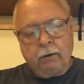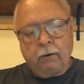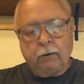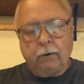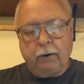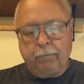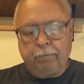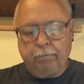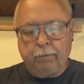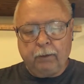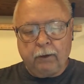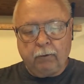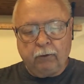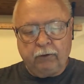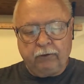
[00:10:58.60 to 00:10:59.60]
All right,
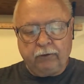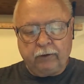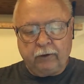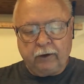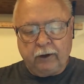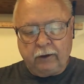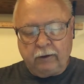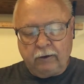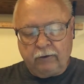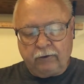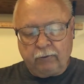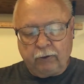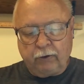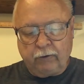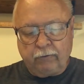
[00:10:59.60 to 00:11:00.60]
and then we're just going to take this
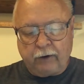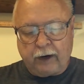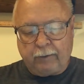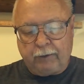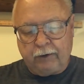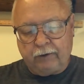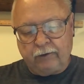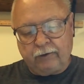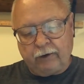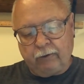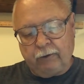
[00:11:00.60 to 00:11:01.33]
and we're going to wrap it just like